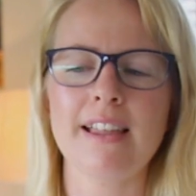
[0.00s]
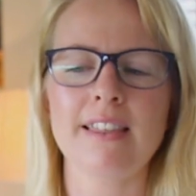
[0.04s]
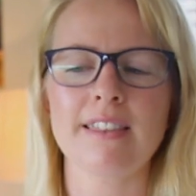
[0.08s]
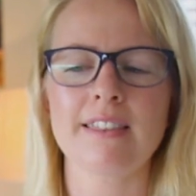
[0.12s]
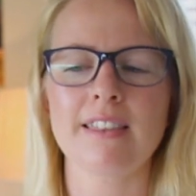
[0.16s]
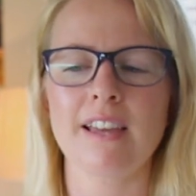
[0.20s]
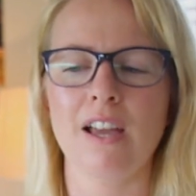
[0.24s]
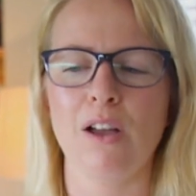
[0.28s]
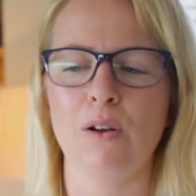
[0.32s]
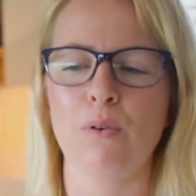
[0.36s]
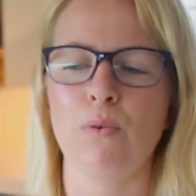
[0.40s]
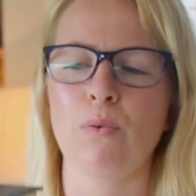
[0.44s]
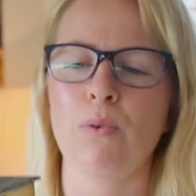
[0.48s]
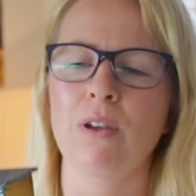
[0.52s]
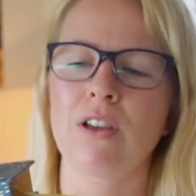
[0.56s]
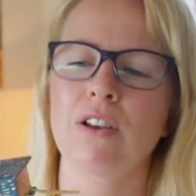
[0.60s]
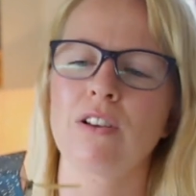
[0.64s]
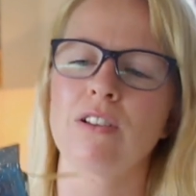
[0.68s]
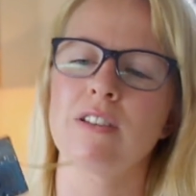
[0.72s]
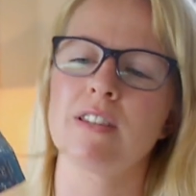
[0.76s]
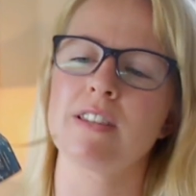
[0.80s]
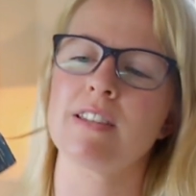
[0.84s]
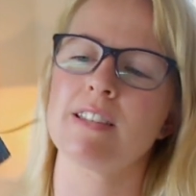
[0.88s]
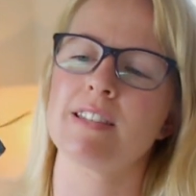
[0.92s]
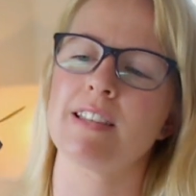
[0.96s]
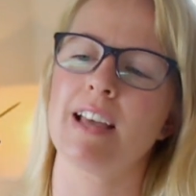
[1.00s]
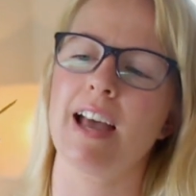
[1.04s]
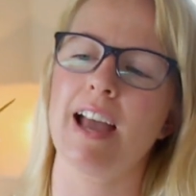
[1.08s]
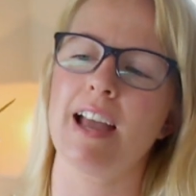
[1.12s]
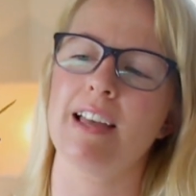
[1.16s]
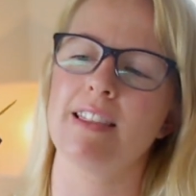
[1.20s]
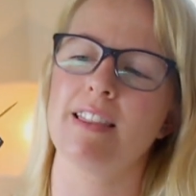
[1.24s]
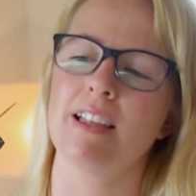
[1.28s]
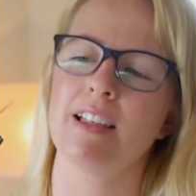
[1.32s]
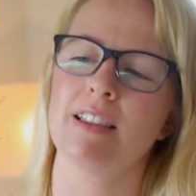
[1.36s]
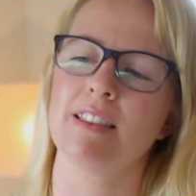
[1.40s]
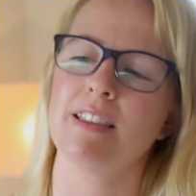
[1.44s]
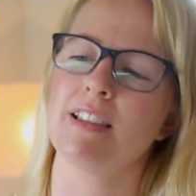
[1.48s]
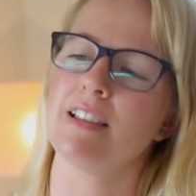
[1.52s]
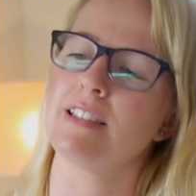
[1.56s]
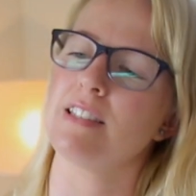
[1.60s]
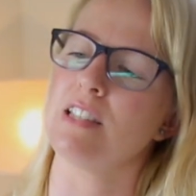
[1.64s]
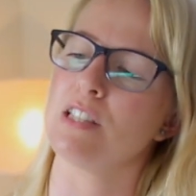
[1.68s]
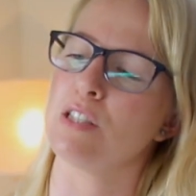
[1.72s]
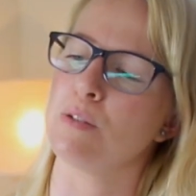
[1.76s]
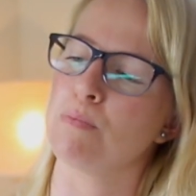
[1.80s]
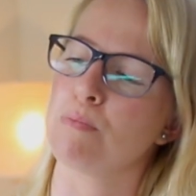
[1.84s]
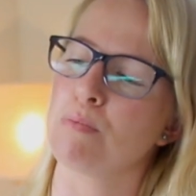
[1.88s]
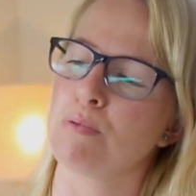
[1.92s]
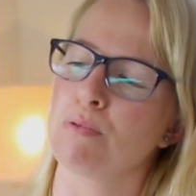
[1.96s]
I think we could say that
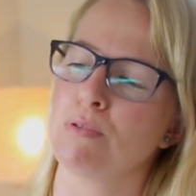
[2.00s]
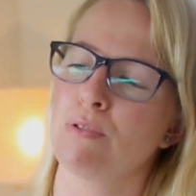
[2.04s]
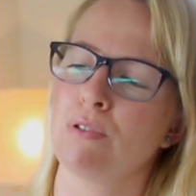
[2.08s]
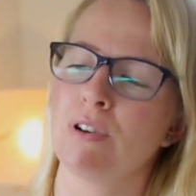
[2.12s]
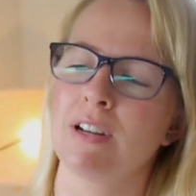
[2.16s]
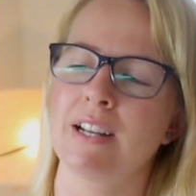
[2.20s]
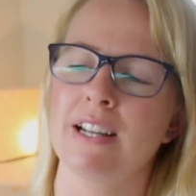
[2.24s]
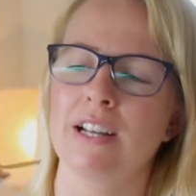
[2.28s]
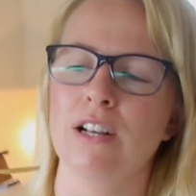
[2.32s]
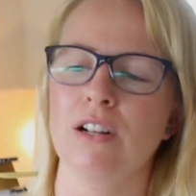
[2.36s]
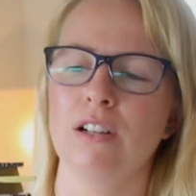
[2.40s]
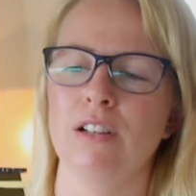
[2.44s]
this is pretty